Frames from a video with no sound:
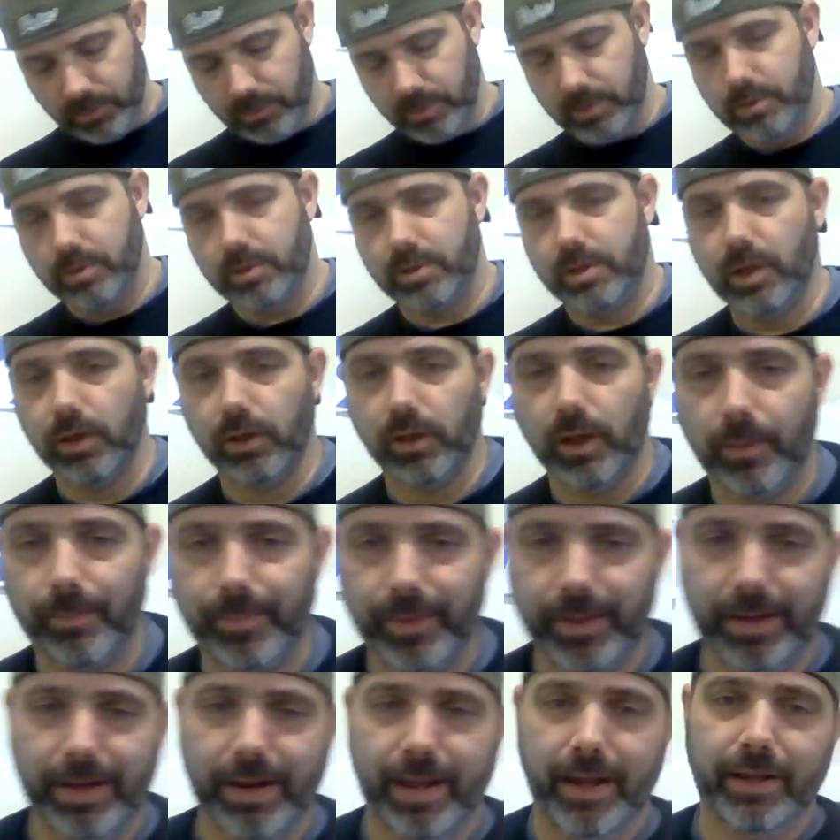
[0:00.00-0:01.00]
Still up
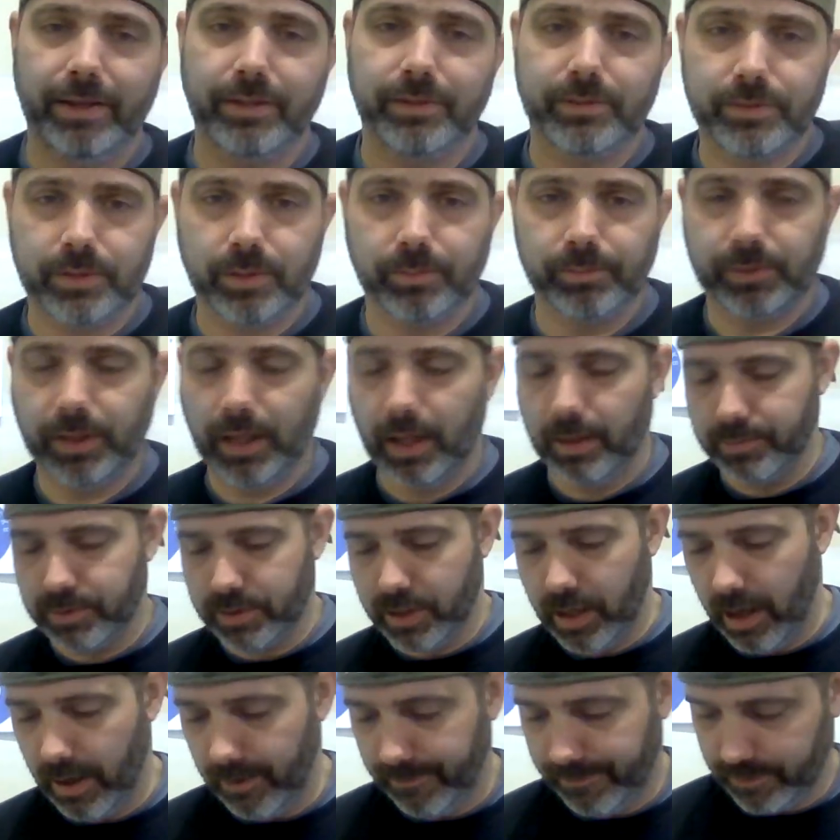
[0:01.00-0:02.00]
at night, sometimes
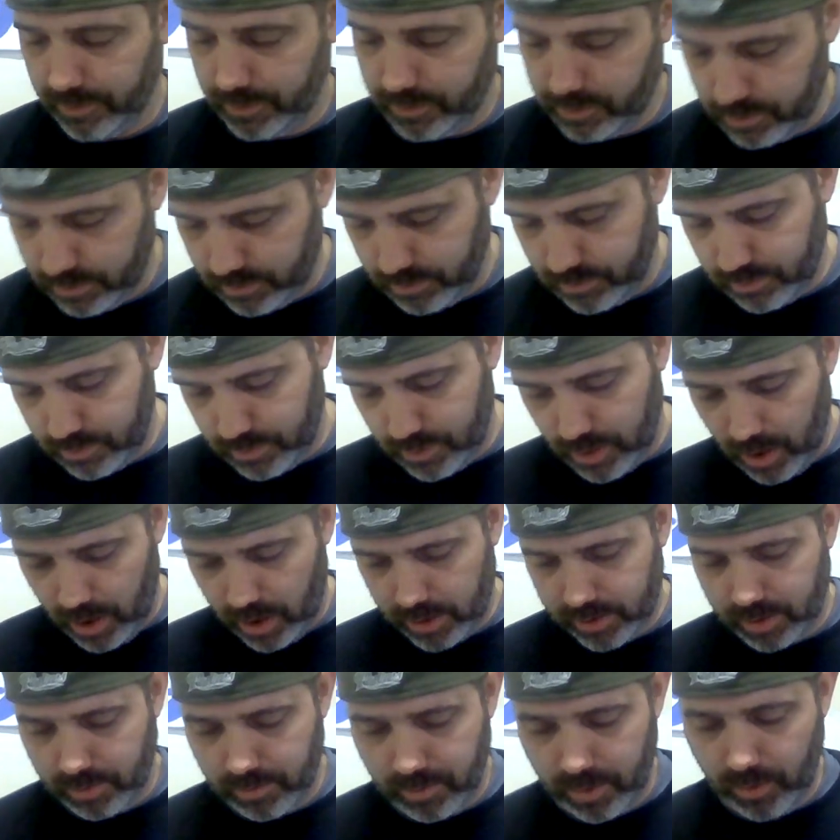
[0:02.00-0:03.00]
coughing and
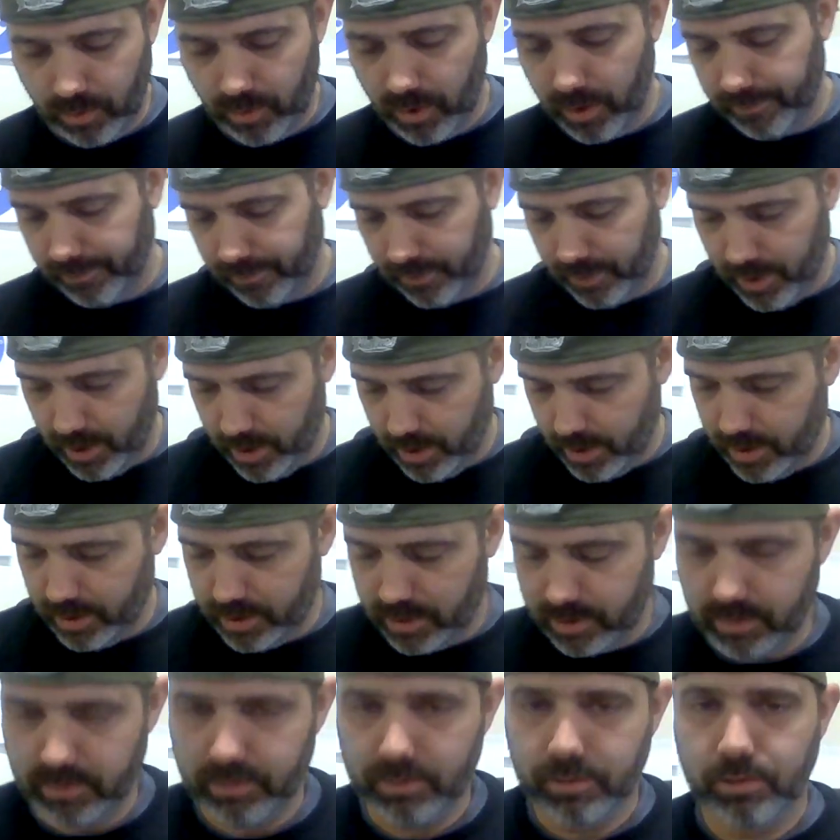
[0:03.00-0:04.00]
causing my wife a headache.